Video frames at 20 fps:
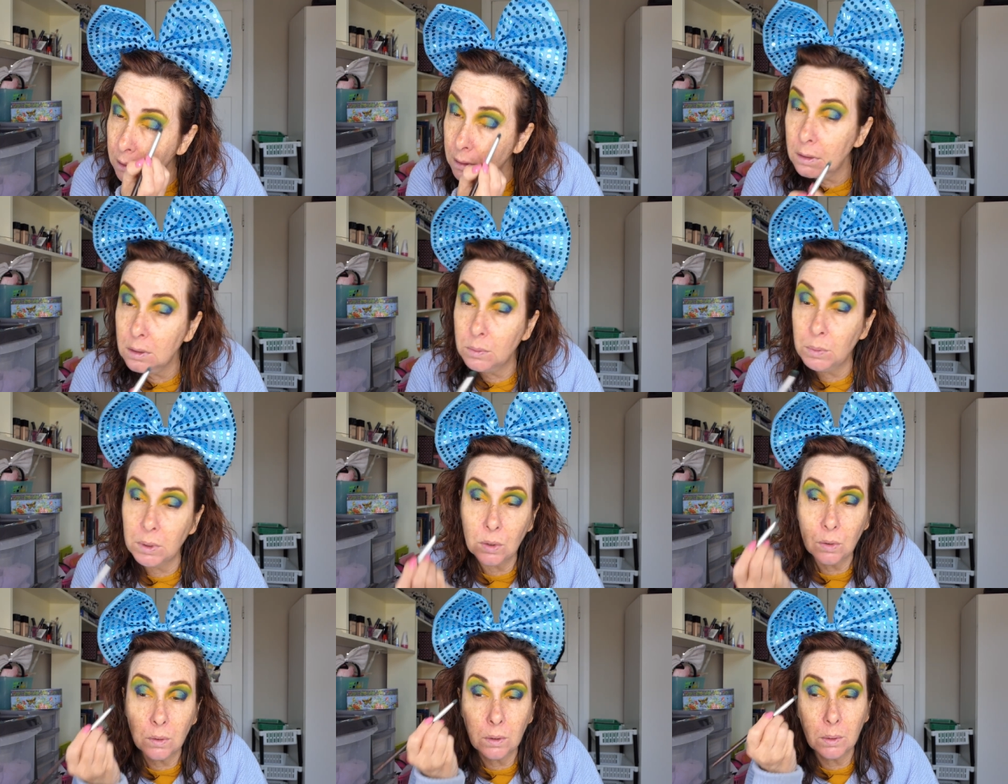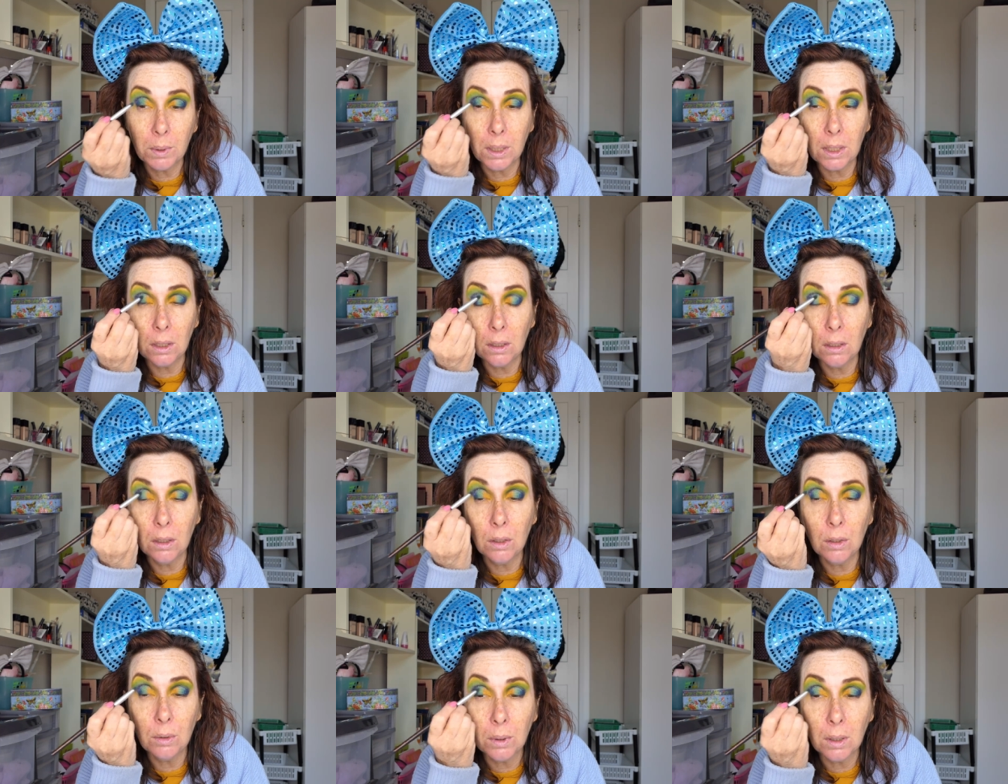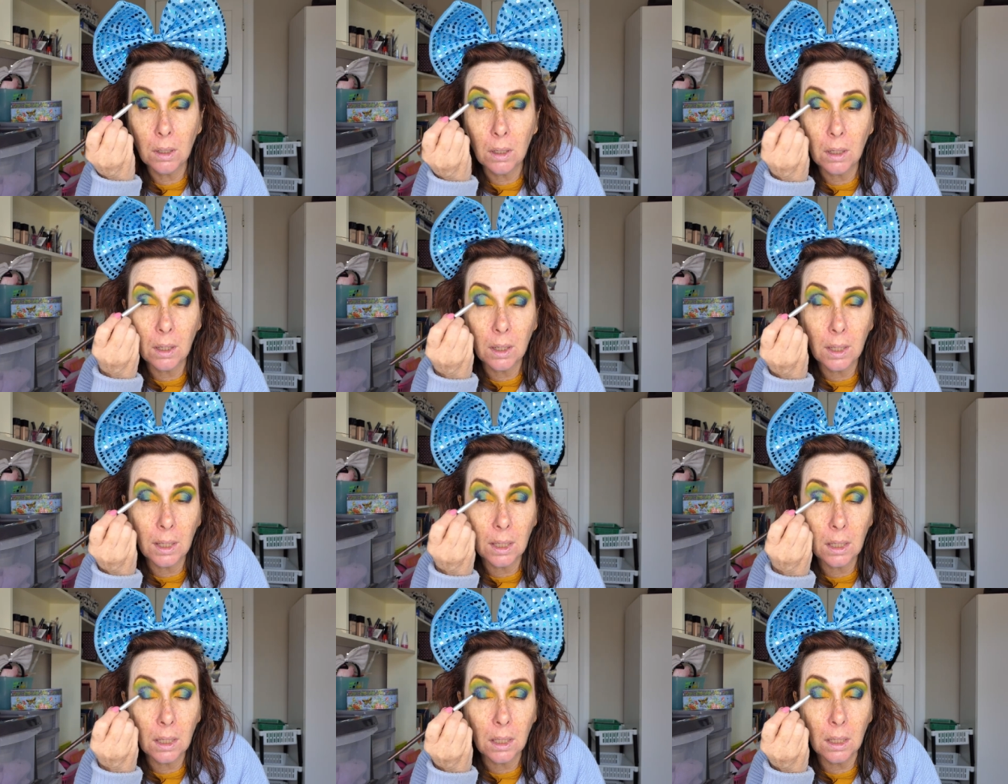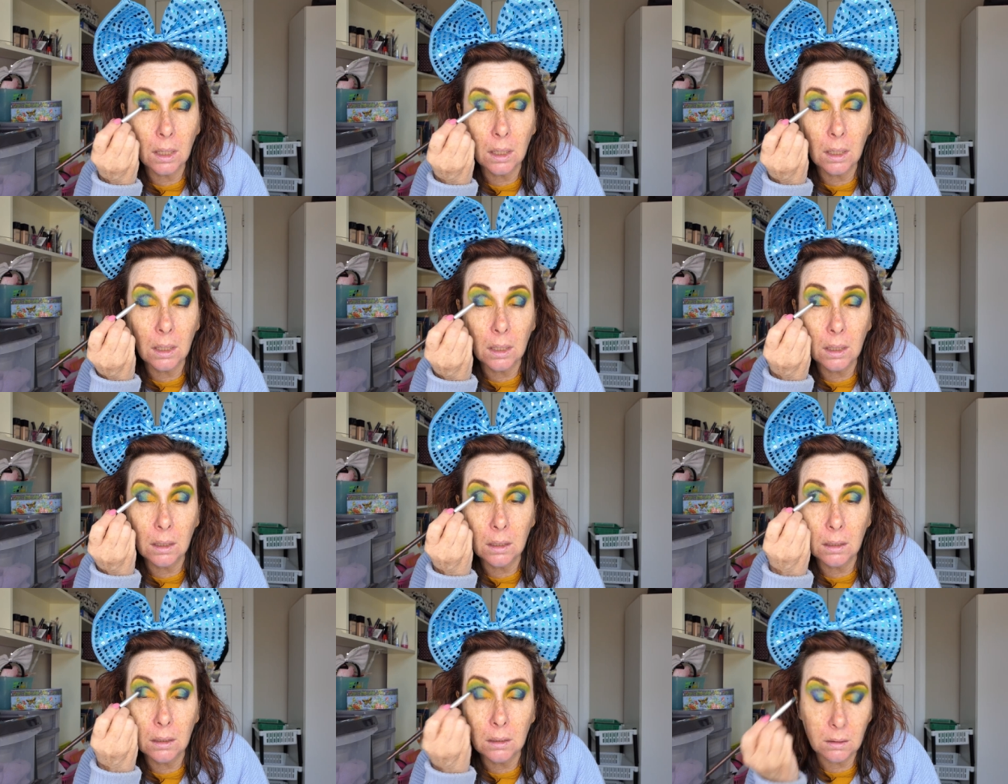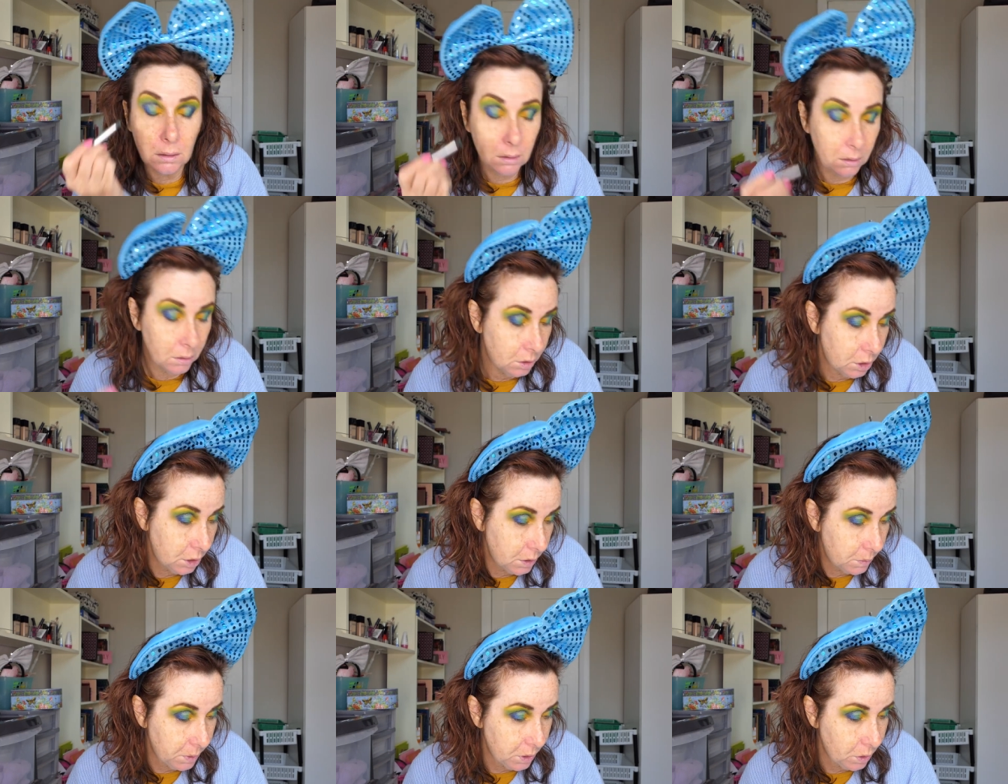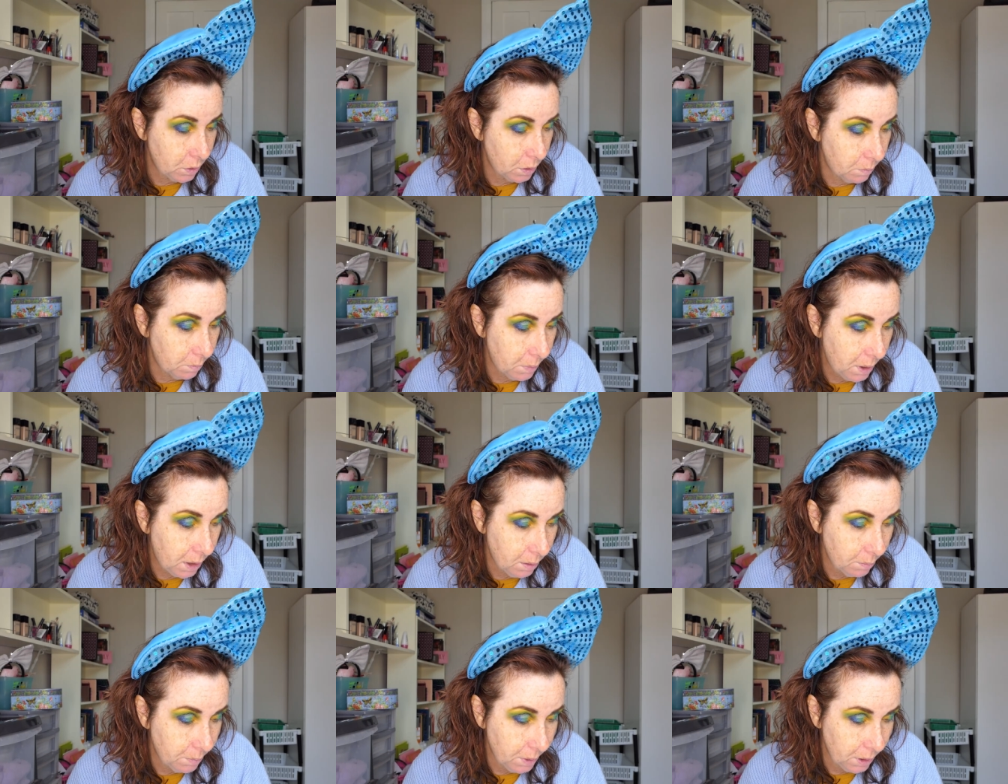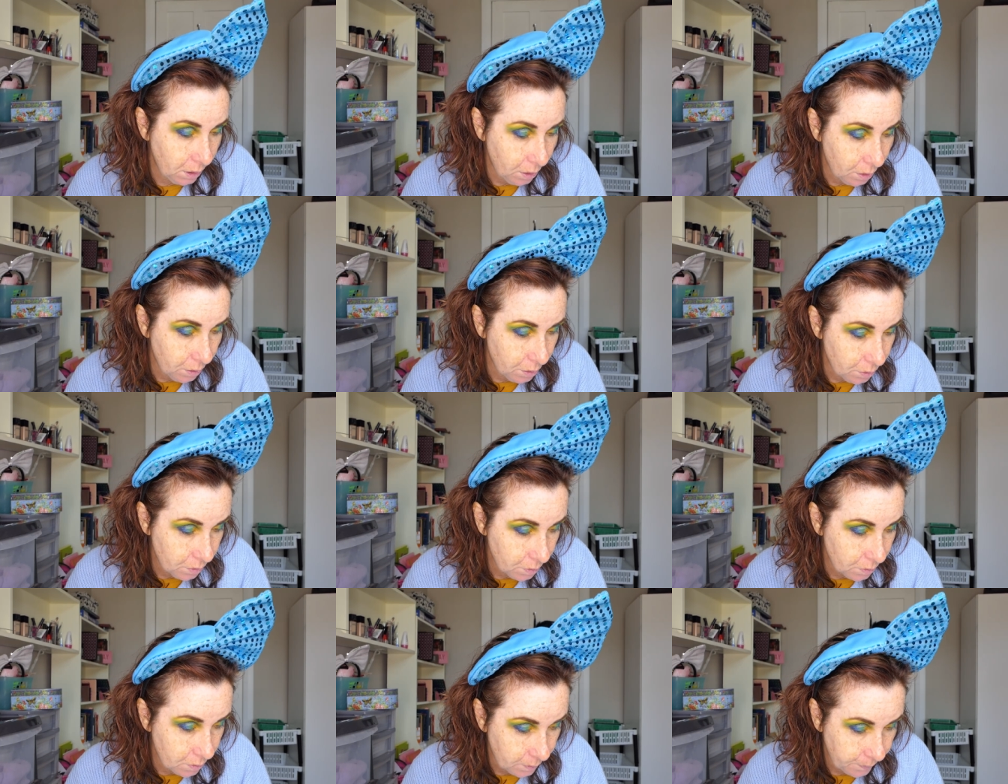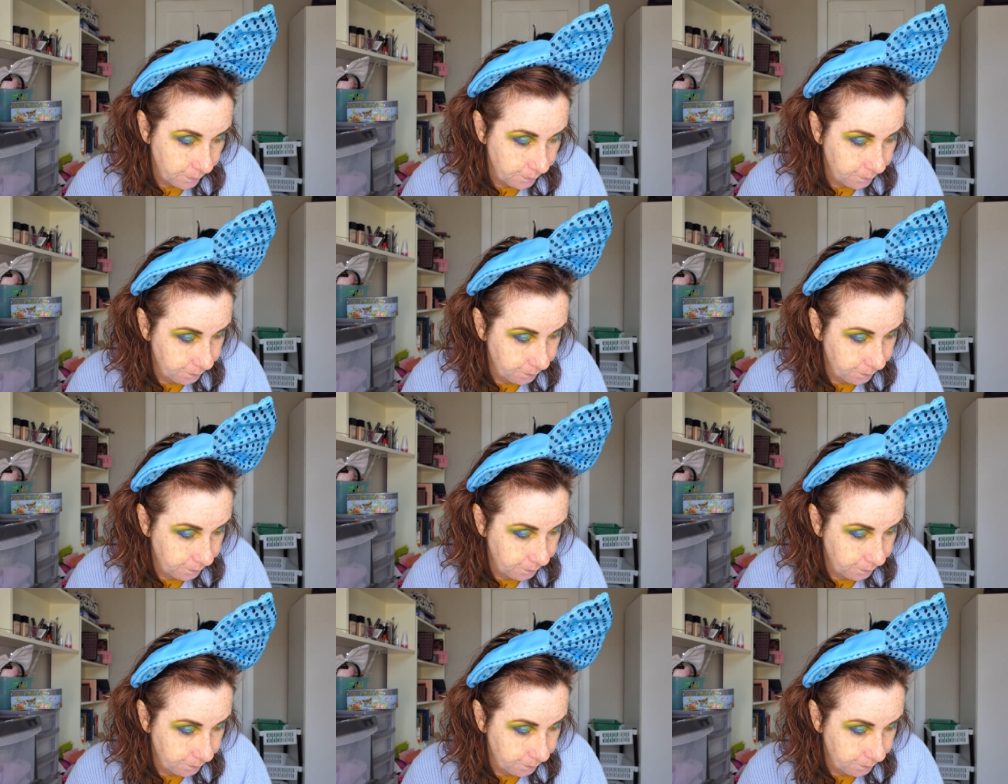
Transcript: she's been talking about a low buy and she's been doing pallet bingos.